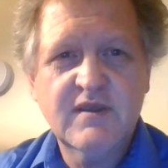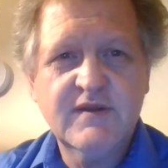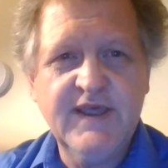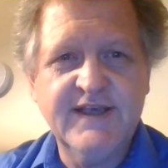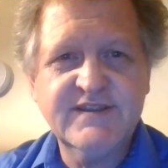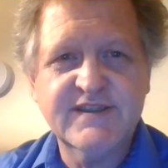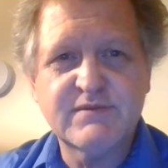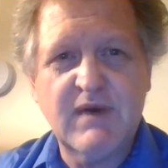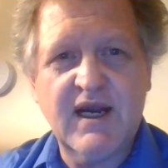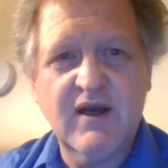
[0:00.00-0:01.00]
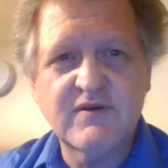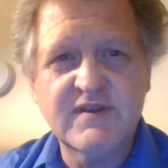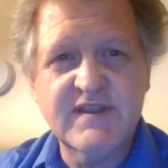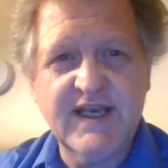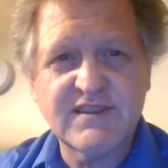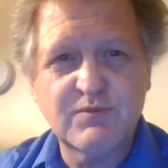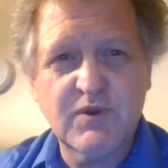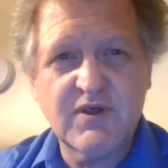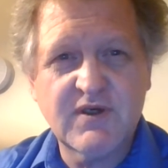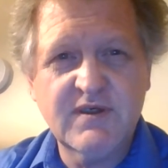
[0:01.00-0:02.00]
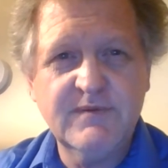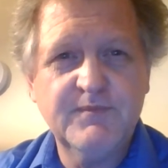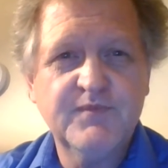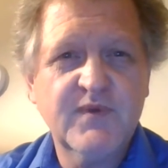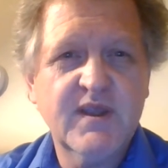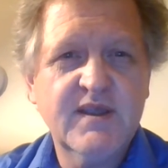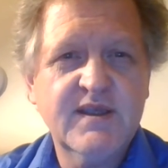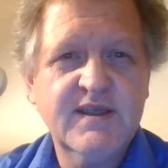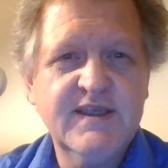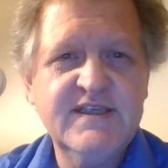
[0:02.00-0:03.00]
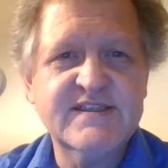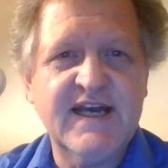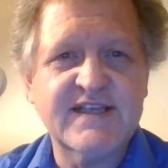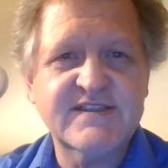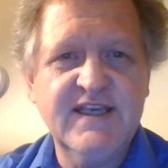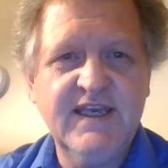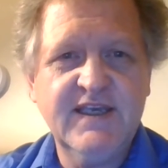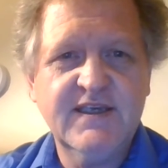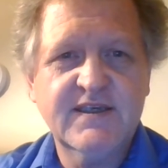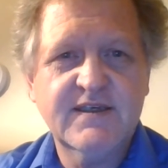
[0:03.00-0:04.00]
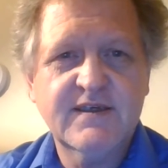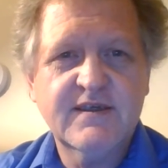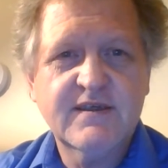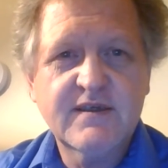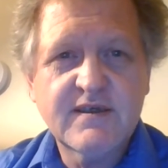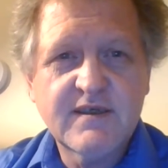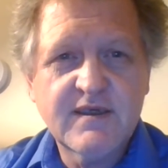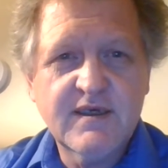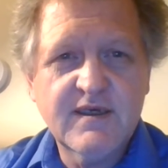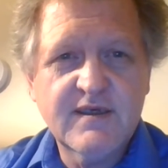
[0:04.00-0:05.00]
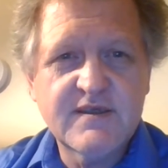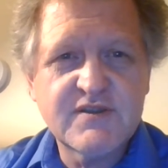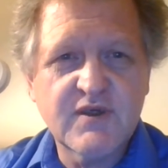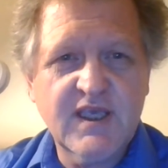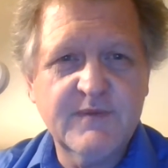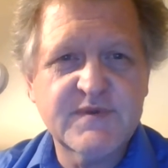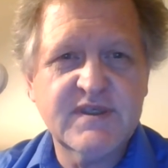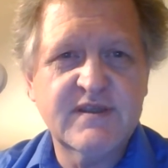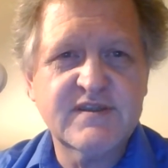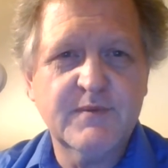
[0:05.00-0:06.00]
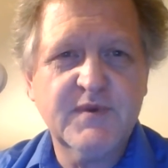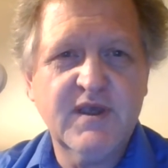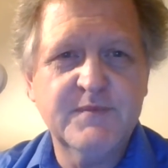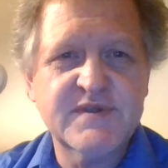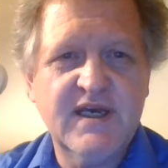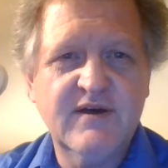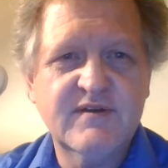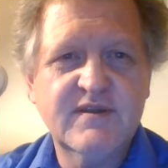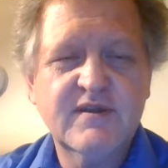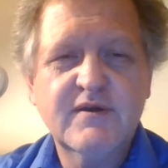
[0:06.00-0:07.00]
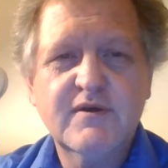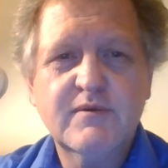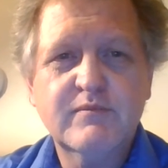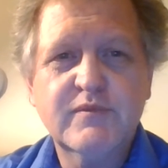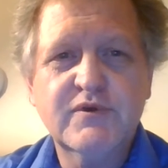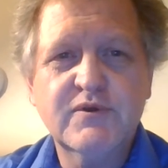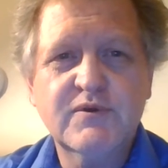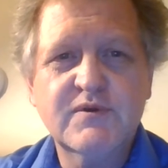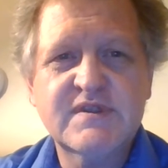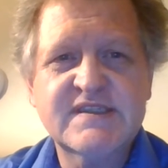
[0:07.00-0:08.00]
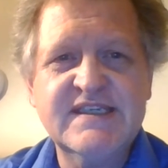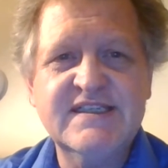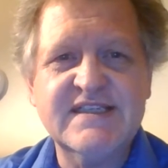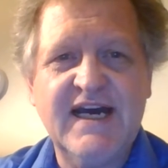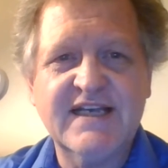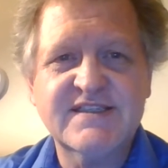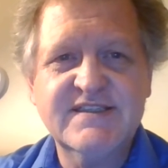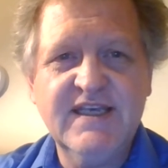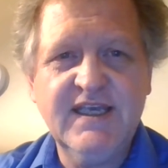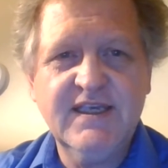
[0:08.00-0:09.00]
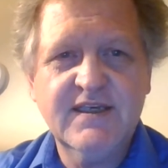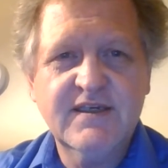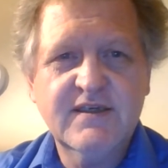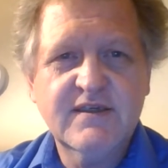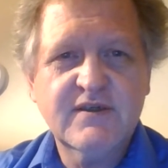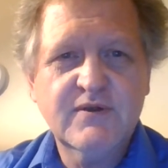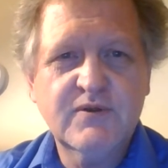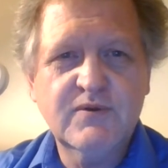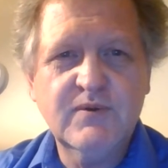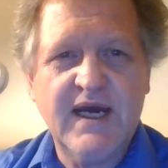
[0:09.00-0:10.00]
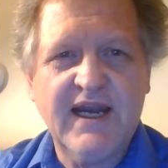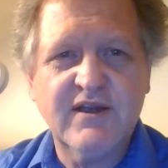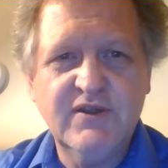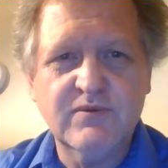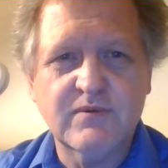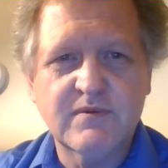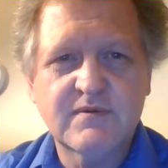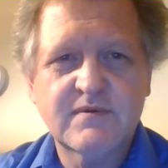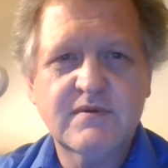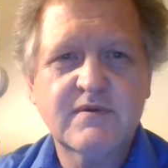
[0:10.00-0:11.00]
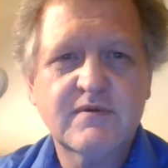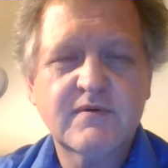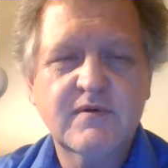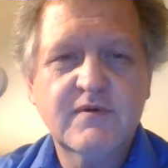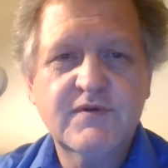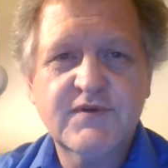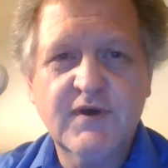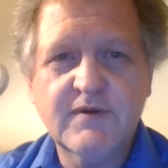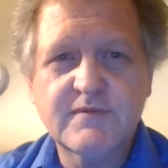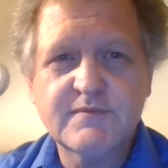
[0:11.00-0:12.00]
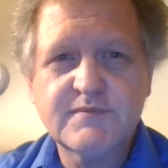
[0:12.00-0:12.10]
The S gets borrowed to the next word, isaste. So it comes out plusisaste. Who are you? So,